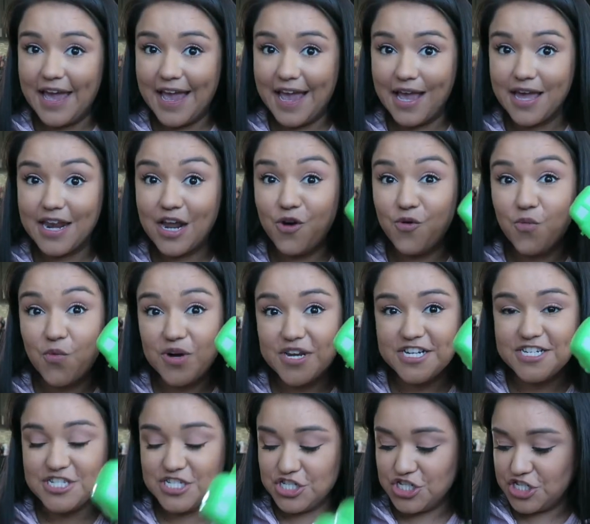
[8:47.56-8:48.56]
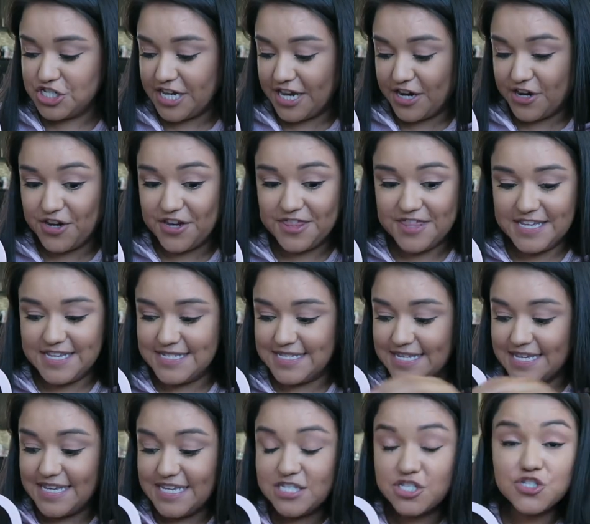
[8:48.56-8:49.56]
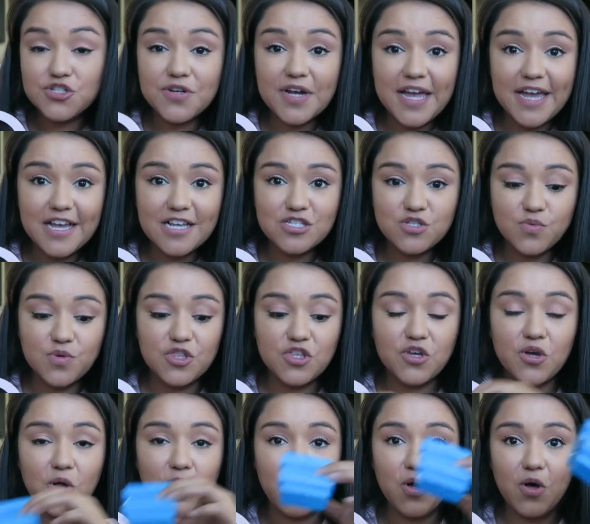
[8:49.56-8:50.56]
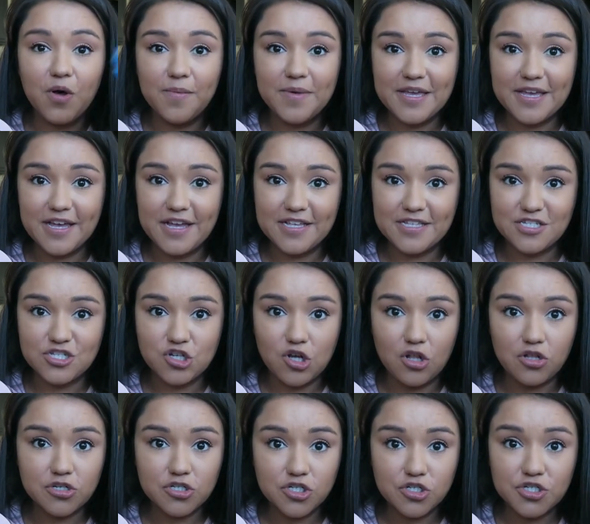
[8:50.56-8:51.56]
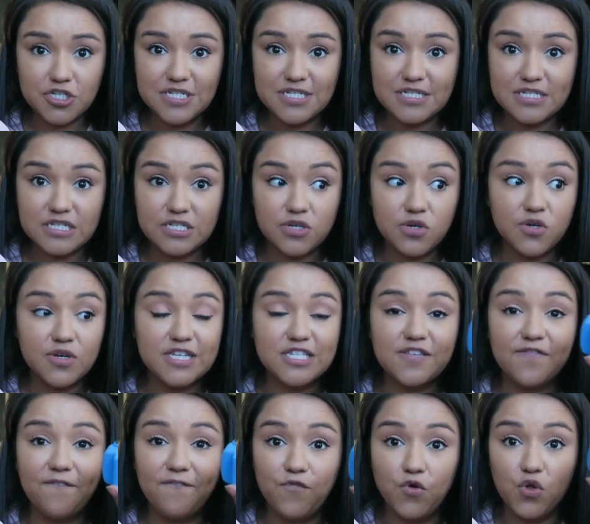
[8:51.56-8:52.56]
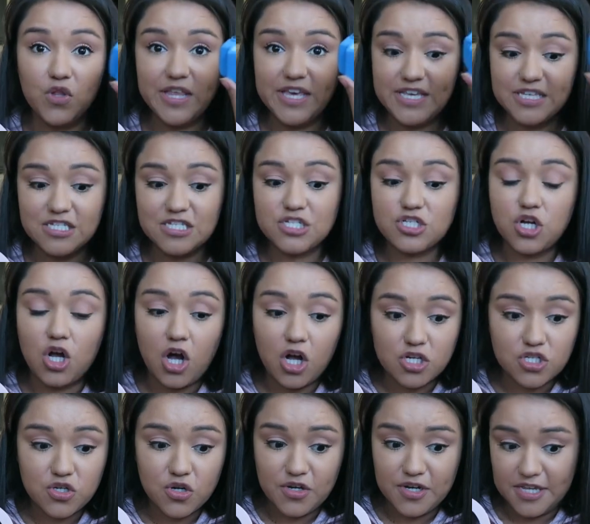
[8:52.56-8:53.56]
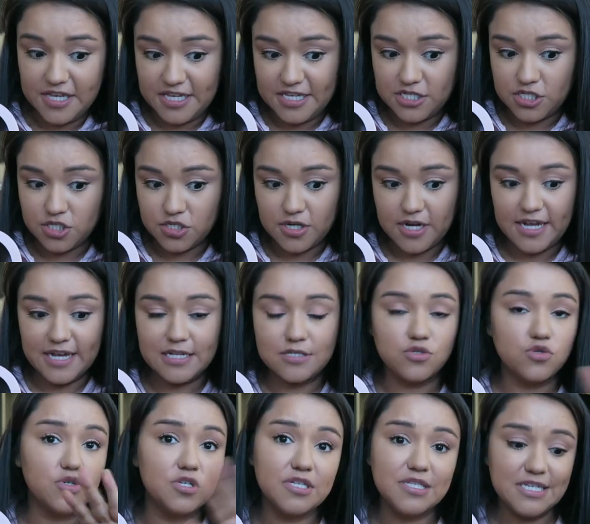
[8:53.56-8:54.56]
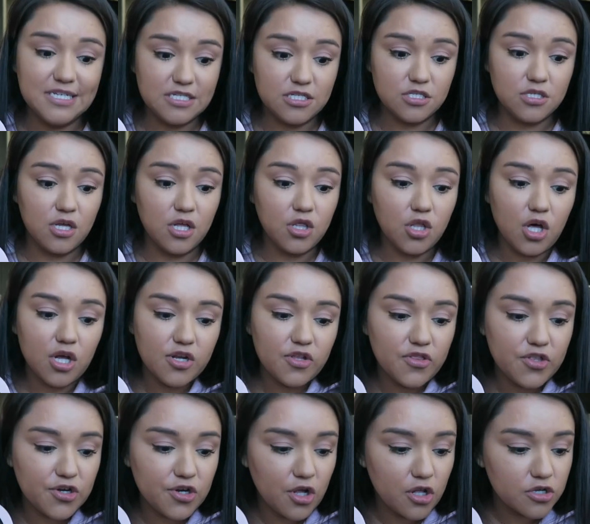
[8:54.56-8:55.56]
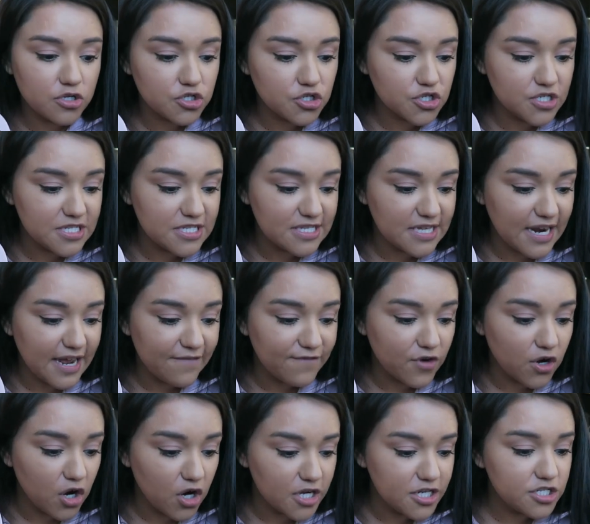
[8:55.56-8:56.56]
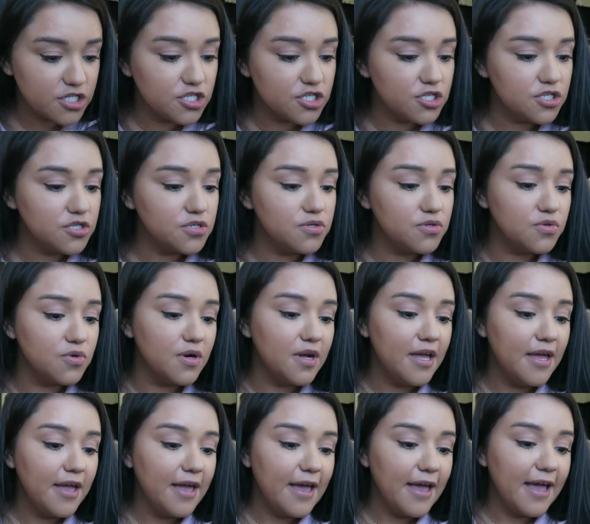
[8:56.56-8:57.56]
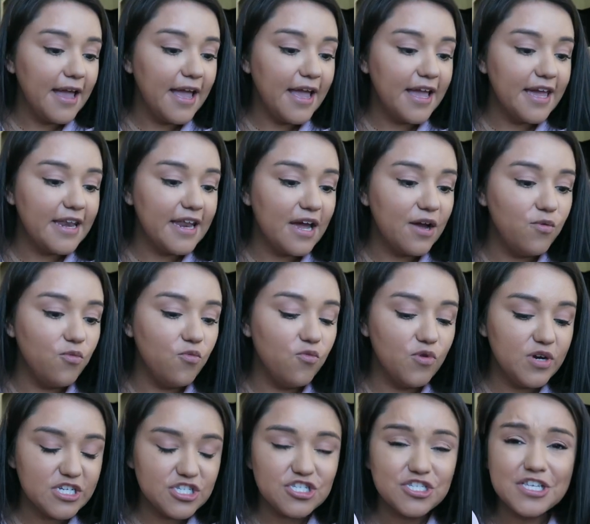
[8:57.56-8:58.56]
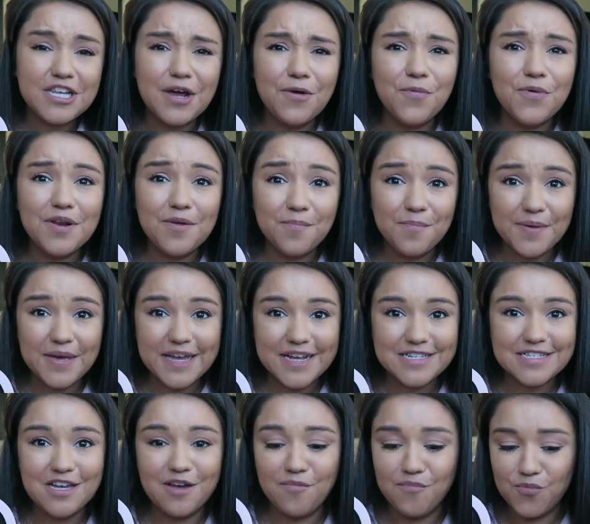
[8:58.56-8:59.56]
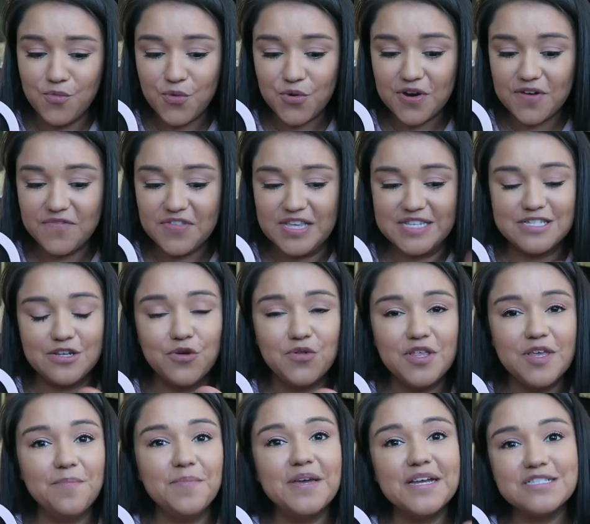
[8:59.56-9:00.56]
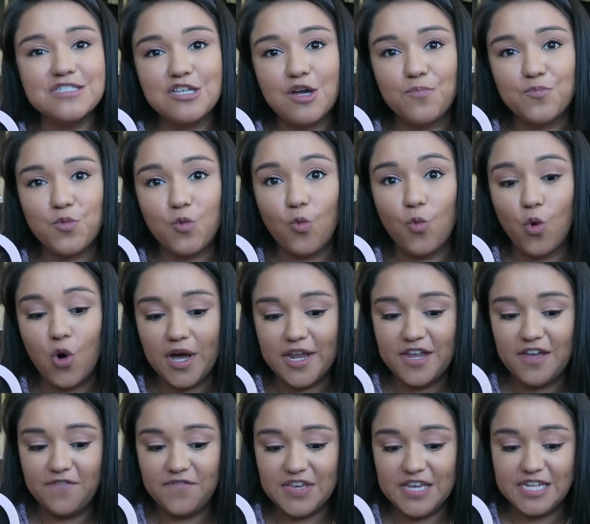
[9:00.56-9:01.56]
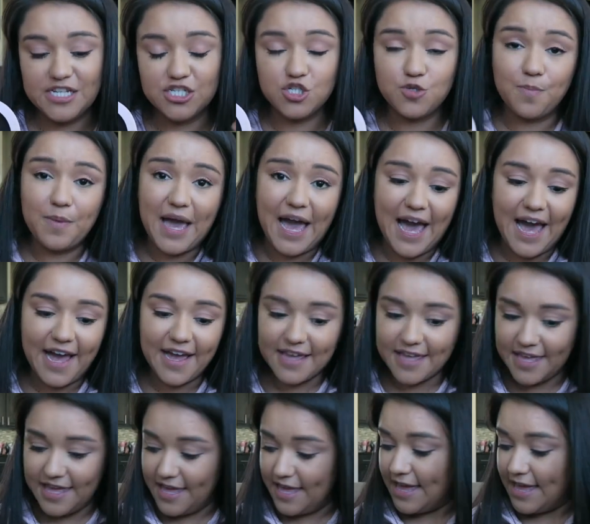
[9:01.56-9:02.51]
And I wanted to share these Easter eggs with y'all because Dollar Tree still is fully stocked on Easter eggs. Or at least a lot of the Dollar Trees that I've gone to. And I wish that I would have picked up more of these. I only picked up one of each pack.